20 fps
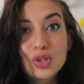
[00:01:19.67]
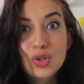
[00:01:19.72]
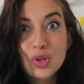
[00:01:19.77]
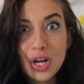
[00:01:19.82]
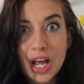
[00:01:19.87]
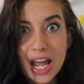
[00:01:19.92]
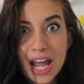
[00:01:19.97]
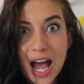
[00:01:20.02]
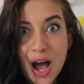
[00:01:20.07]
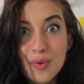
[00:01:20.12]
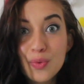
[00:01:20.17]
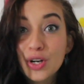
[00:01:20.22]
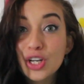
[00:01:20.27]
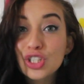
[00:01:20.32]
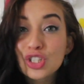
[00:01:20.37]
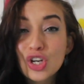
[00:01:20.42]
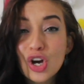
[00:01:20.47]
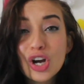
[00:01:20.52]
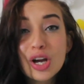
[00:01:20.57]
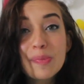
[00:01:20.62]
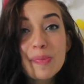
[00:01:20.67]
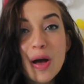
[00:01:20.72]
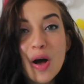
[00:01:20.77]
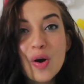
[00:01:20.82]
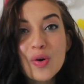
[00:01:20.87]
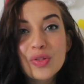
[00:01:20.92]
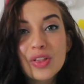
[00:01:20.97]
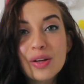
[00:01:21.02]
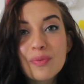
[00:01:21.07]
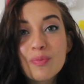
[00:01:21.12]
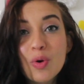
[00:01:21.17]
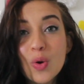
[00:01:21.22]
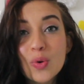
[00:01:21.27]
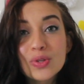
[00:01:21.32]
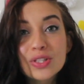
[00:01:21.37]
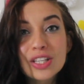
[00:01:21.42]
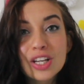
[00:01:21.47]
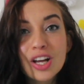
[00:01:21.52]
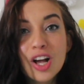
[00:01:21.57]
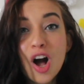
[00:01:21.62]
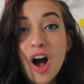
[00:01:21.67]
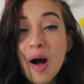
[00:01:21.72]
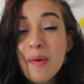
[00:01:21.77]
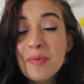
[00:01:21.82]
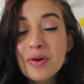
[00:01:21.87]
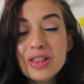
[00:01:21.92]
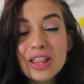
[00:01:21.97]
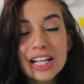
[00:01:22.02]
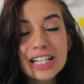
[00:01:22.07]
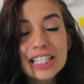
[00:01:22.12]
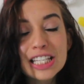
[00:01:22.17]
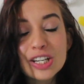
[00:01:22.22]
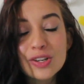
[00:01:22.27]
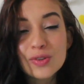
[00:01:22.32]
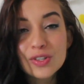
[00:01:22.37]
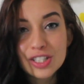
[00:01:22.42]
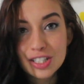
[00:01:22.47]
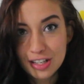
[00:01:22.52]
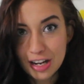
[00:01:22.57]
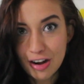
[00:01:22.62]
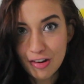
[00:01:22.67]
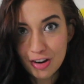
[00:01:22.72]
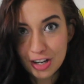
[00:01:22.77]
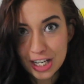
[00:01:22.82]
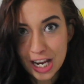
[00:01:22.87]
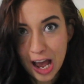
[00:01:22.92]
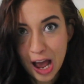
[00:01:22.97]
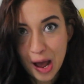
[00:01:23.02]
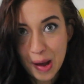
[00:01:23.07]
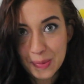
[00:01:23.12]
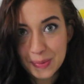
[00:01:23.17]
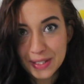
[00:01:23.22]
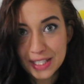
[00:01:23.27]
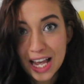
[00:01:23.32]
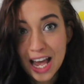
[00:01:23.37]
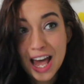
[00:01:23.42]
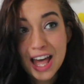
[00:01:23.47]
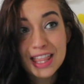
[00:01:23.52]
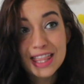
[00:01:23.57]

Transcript: Today, I want to talk about the most common Latino stereotypes